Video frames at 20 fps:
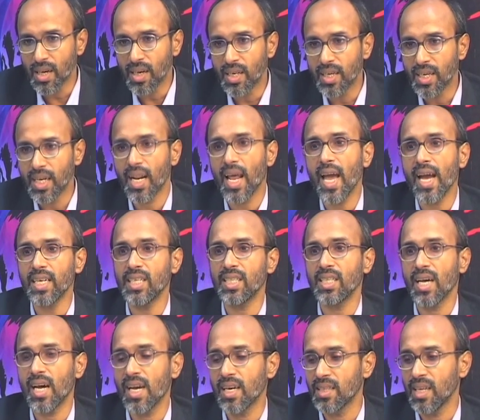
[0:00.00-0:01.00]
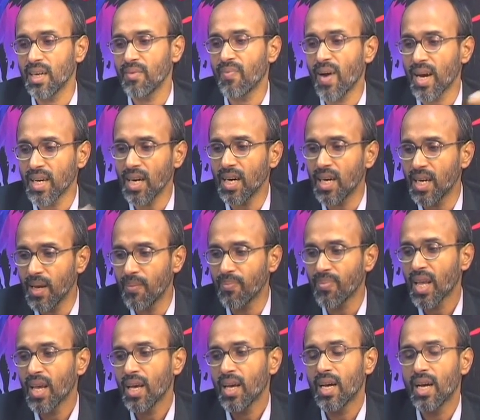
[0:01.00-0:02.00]
interact, and then finally
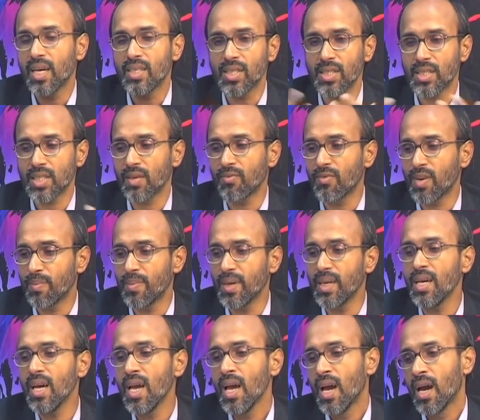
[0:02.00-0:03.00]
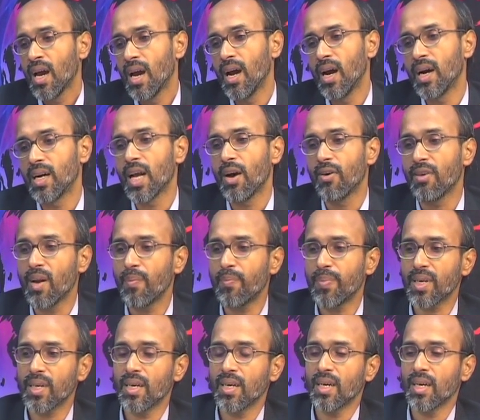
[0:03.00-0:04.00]
a system will be
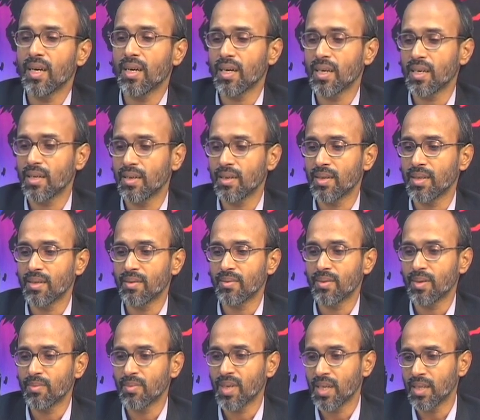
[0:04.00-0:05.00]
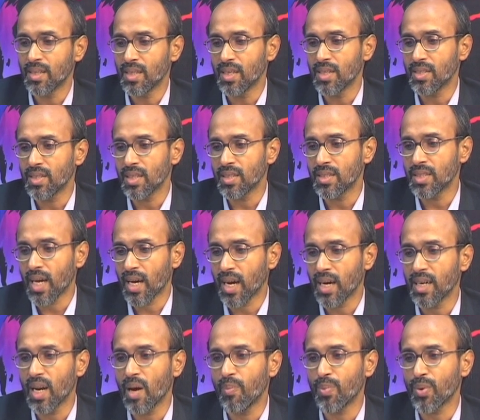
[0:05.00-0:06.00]
developed in this
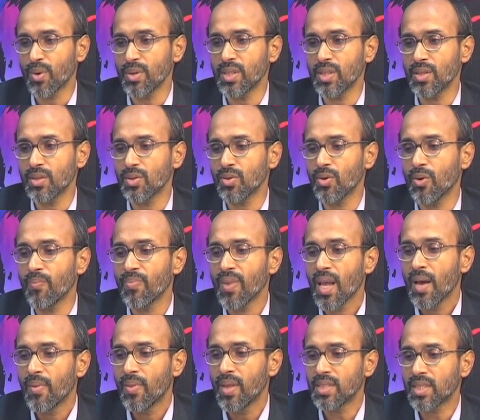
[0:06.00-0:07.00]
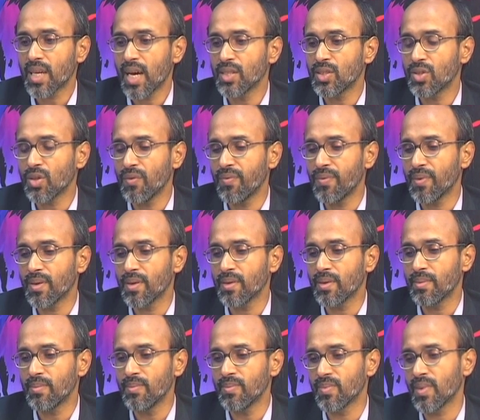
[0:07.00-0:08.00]
second approach. So, these kinds of
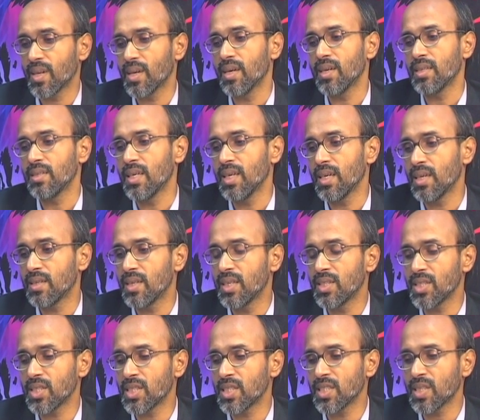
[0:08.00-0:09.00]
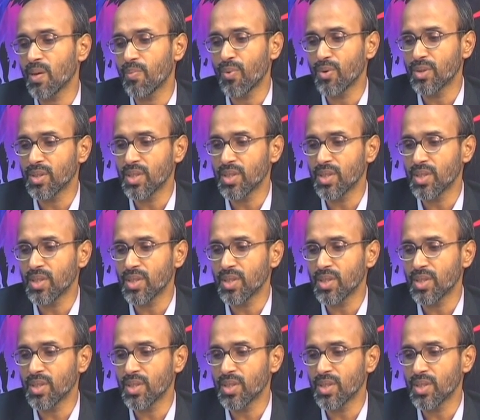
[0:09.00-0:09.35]
the decision support